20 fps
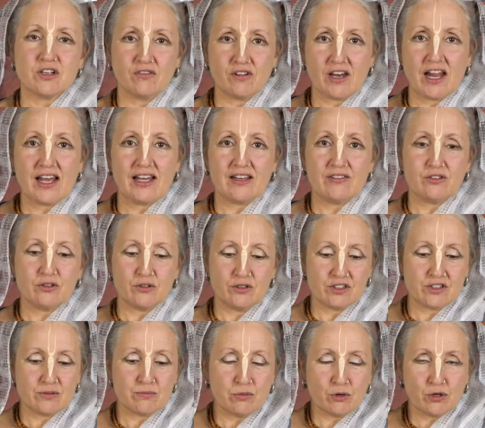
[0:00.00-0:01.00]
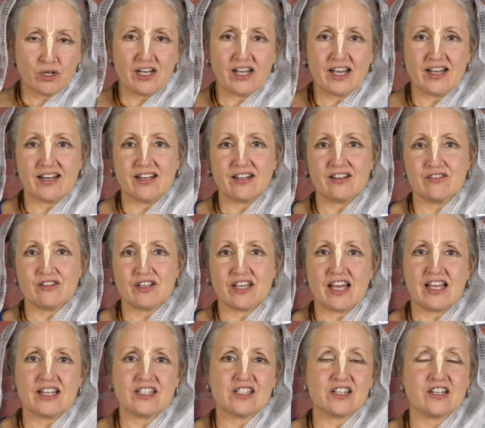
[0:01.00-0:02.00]
of life, to this bodily
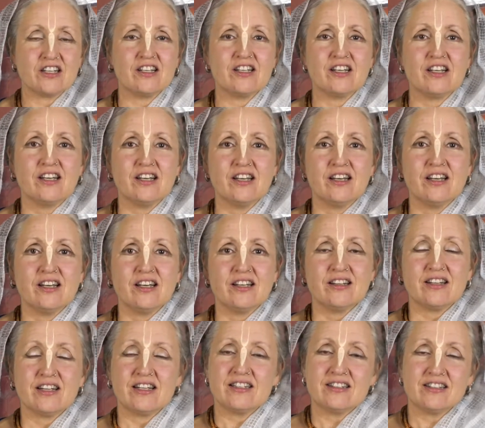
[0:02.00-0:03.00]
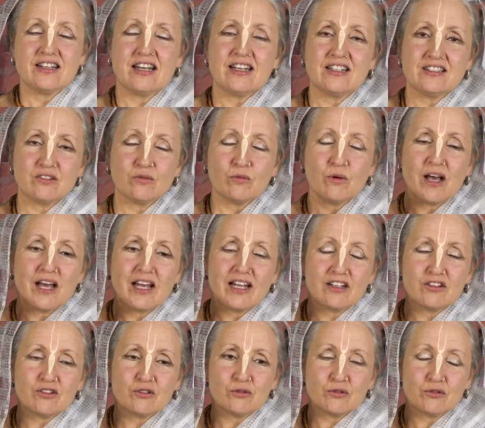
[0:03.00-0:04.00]
identification, that it takes a while
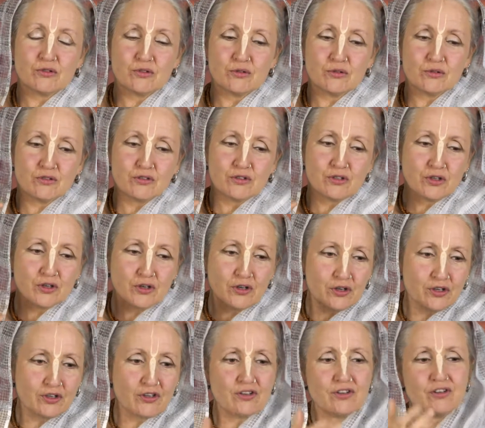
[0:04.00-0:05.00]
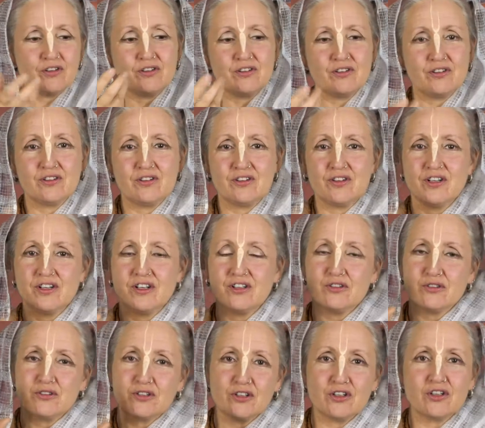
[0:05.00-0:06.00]
to turn
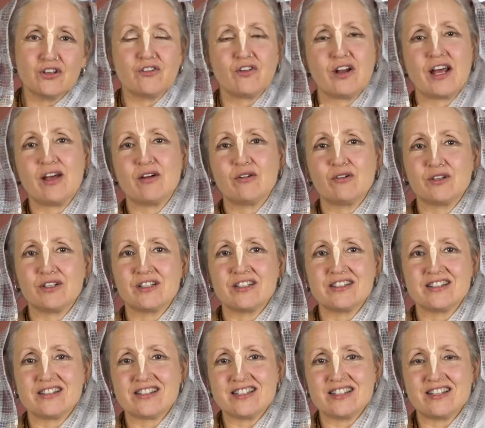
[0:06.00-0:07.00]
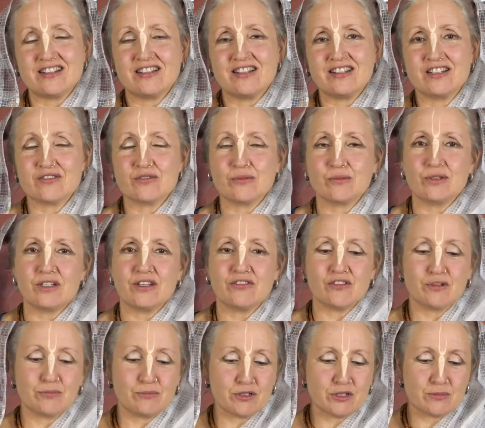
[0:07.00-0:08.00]
around and see things from a
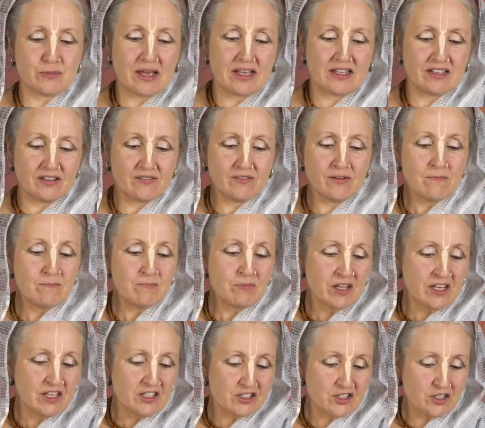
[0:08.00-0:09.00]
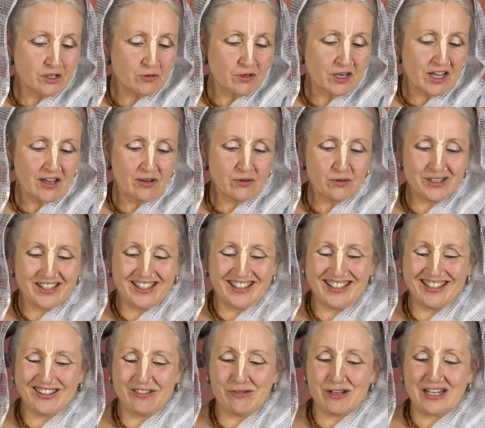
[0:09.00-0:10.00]
different perspective. So now
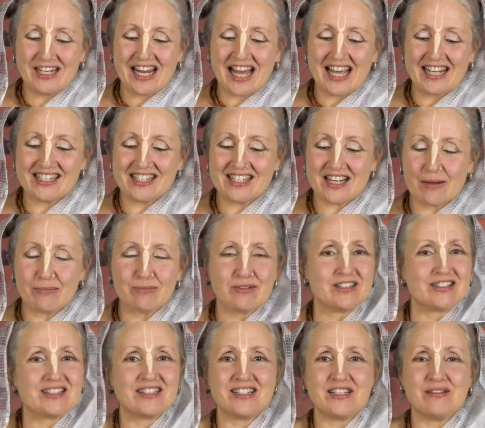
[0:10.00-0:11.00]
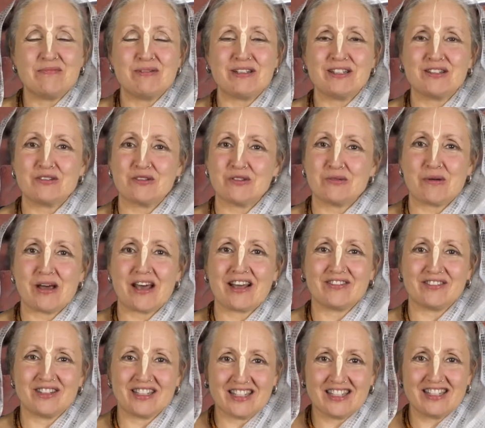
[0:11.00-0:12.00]
we're 9 chapters deep into the
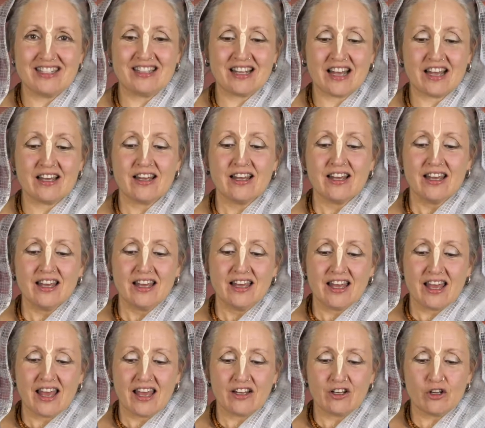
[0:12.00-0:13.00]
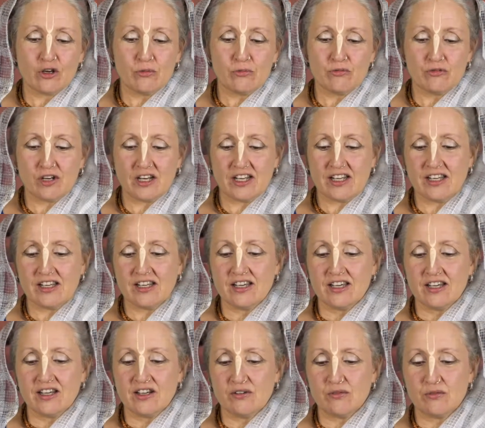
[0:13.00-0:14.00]
Bhagavad-gita, and hopefully
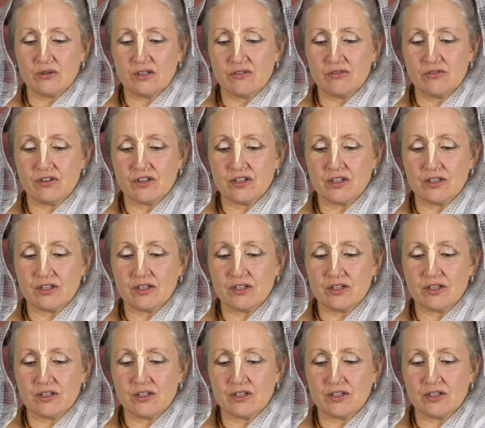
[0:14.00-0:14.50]
we've